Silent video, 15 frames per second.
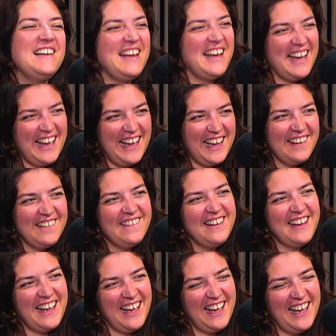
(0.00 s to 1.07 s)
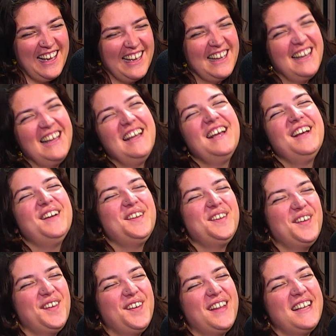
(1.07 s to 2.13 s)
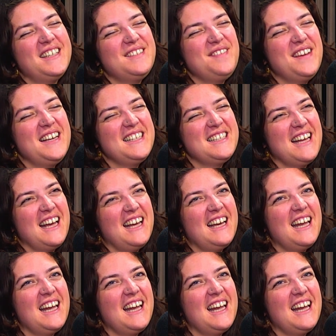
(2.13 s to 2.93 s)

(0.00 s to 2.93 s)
Okay. No, that's amazing.